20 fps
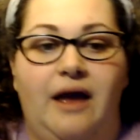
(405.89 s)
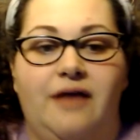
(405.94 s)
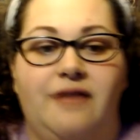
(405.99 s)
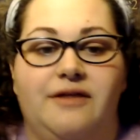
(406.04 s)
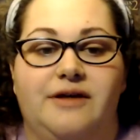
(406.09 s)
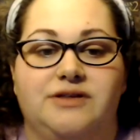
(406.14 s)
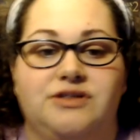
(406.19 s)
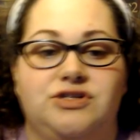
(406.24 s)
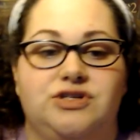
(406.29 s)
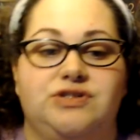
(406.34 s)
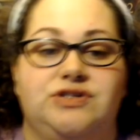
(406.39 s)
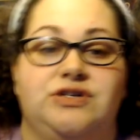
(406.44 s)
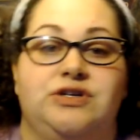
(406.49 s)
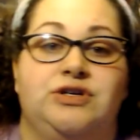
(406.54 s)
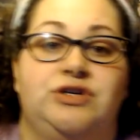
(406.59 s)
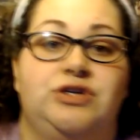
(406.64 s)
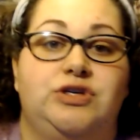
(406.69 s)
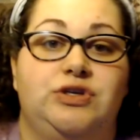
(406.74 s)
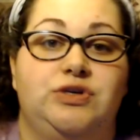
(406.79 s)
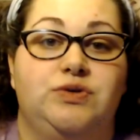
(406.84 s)
That's just a
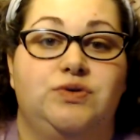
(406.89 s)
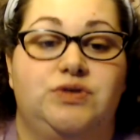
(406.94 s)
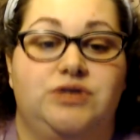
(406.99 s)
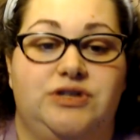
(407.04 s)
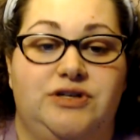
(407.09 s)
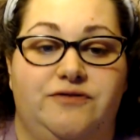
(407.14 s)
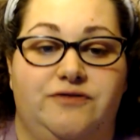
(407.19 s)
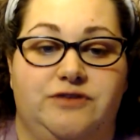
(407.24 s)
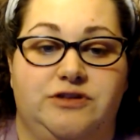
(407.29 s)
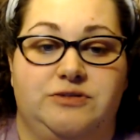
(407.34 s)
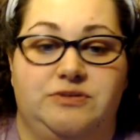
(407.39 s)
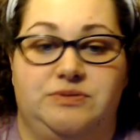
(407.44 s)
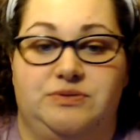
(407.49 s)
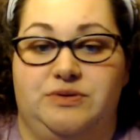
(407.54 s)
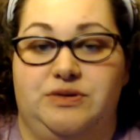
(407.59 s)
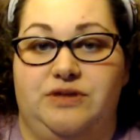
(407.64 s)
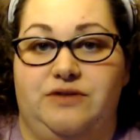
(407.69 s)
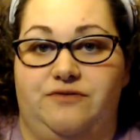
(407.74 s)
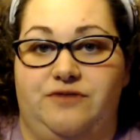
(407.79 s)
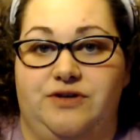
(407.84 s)
huge difference
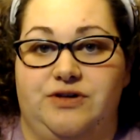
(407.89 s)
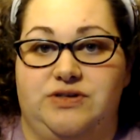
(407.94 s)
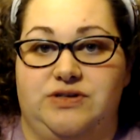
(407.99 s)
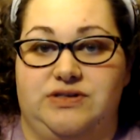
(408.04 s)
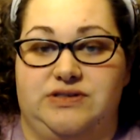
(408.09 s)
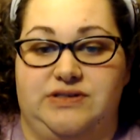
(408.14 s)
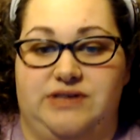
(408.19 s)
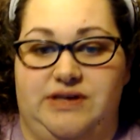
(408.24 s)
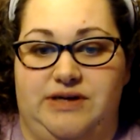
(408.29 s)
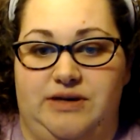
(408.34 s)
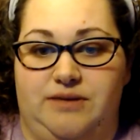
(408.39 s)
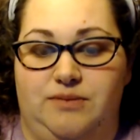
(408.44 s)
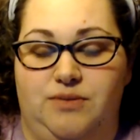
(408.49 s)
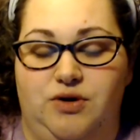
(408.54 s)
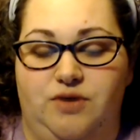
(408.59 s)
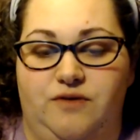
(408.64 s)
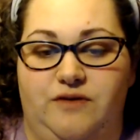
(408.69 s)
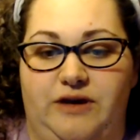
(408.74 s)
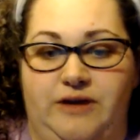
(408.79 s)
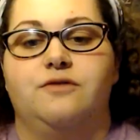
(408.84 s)
between the first and second
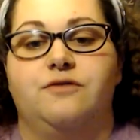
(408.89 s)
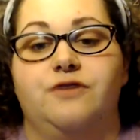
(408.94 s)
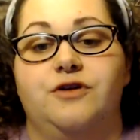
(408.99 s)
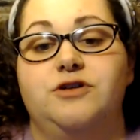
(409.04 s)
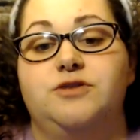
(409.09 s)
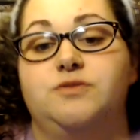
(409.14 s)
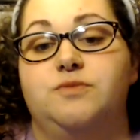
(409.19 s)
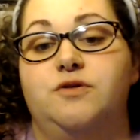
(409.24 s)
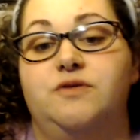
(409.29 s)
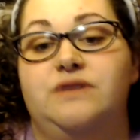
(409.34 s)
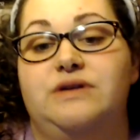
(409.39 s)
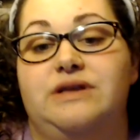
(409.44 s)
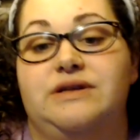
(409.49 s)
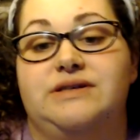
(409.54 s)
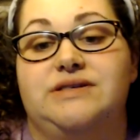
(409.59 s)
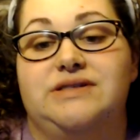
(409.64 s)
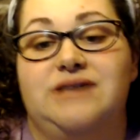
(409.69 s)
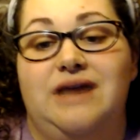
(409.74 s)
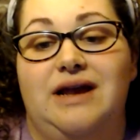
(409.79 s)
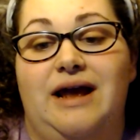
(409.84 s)
movie. The first movie, they
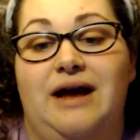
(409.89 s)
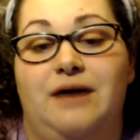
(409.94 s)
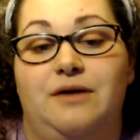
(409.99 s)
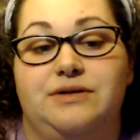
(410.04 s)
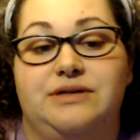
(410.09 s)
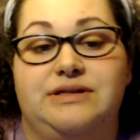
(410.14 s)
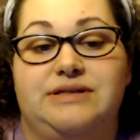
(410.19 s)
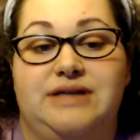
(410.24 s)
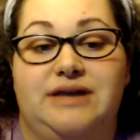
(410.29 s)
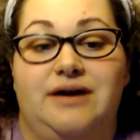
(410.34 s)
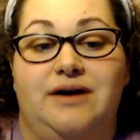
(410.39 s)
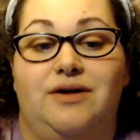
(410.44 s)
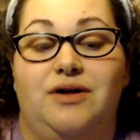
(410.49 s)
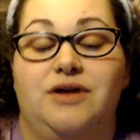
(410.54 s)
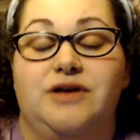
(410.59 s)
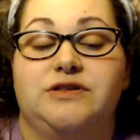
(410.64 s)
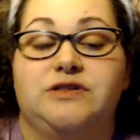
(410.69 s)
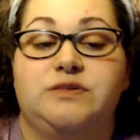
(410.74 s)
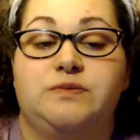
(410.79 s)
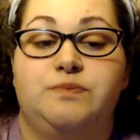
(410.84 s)
set out to tell
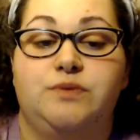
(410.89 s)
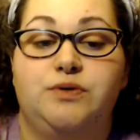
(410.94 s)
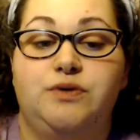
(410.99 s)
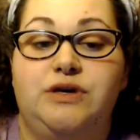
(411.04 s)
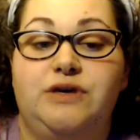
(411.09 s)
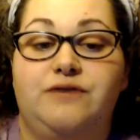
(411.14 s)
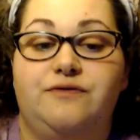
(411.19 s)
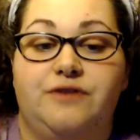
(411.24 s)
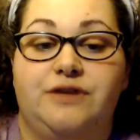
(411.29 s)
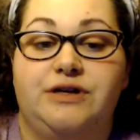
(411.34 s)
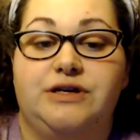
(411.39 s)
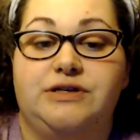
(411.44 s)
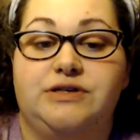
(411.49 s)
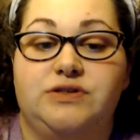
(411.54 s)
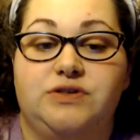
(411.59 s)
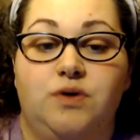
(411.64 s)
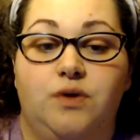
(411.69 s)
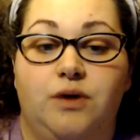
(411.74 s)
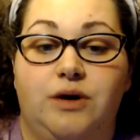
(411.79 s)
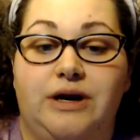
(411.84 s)
a spooky, funny
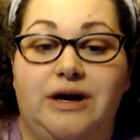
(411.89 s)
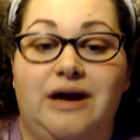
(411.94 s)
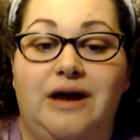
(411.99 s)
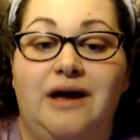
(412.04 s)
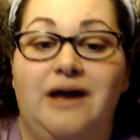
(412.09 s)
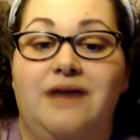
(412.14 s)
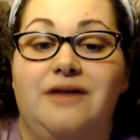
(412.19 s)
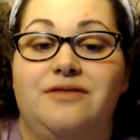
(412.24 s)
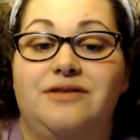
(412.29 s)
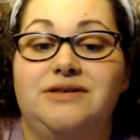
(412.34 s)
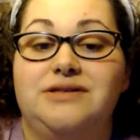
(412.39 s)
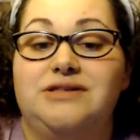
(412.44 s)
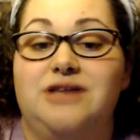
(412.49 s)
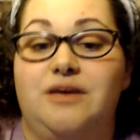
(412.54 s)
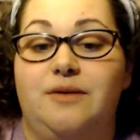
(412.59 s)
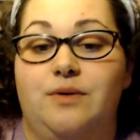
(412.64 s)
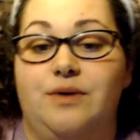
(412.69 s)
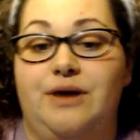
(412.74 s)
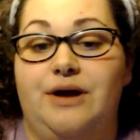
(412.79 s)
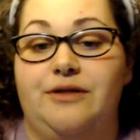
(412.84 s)
story. This
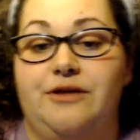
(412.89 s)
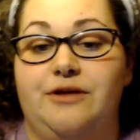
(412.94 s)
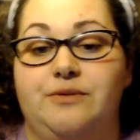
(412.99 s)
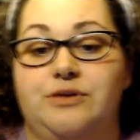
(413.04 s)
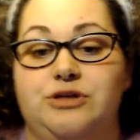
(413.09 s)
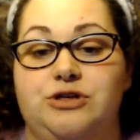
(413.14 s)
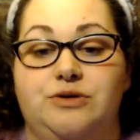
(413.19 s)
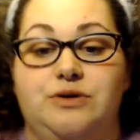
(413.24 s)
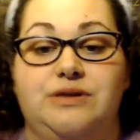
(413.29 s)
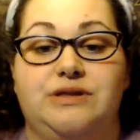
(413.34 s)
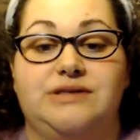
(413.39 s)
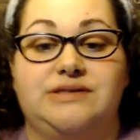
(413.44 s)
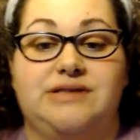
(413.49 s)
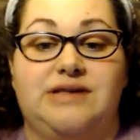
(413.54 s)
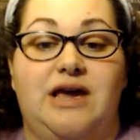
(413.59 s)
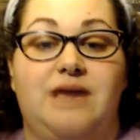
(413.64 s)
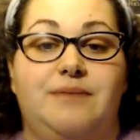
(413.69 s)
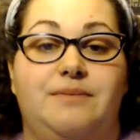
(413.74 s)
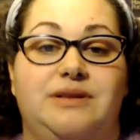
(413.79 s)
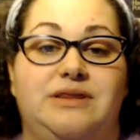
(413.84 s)
time around, they were doing the
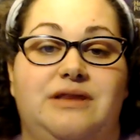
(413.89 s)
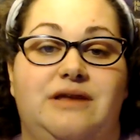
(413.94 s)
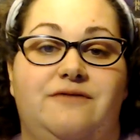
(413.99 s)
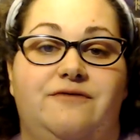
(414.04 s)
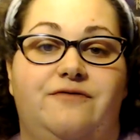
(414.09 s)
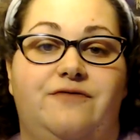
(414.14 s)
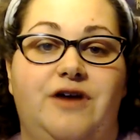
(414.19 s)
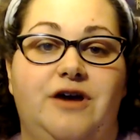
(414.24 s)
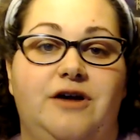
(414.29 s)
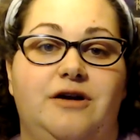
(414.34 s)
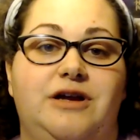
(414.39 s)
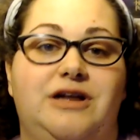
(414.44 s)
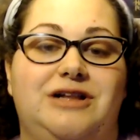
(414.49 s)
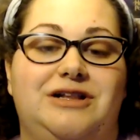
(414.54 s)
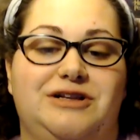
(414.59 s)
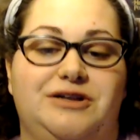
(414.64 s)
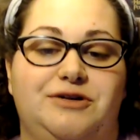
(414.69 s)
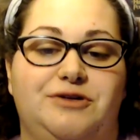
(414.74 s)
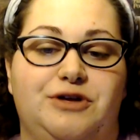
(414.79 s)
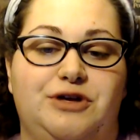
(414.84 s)
same, but they very
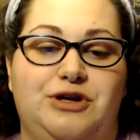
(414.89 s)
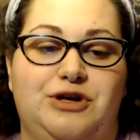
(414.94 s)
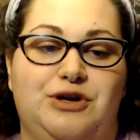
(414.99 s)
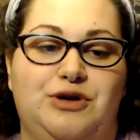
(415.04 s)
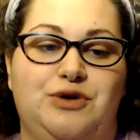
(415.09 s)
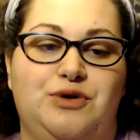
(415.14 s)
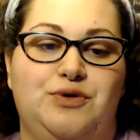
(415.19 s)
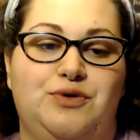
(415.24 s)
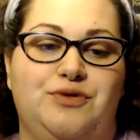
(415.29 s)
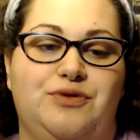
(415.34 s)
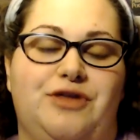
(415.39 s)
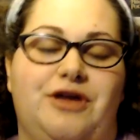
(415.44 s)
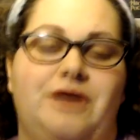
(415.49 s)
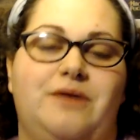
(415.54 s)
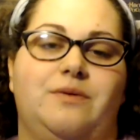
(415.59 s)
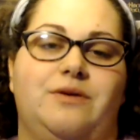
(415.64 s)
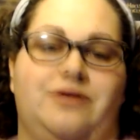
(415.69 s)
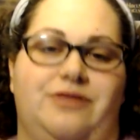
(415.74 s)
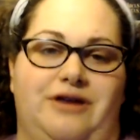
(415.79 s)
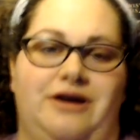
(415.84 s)
clearly knew they
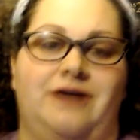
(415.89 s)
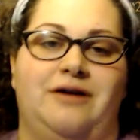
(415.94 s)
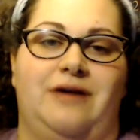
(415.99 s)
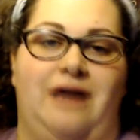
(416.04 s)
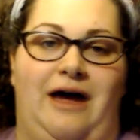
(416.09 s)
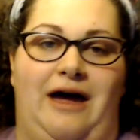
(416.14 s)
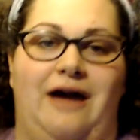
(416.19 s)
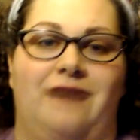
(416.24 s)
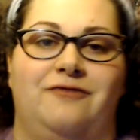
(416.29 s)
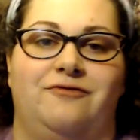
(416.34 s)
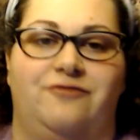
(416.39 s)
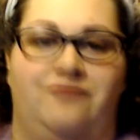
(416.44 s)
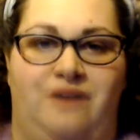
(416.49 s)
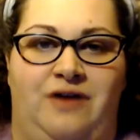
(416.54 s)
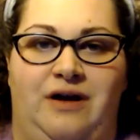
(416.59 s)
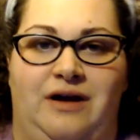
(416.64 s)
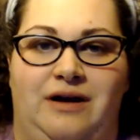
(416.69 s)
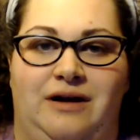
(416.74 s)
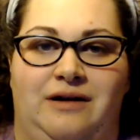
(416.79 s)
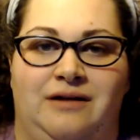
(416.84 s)
were there to have
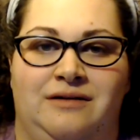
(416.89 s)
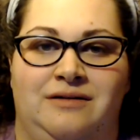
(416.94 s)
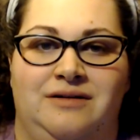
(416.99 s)
fun.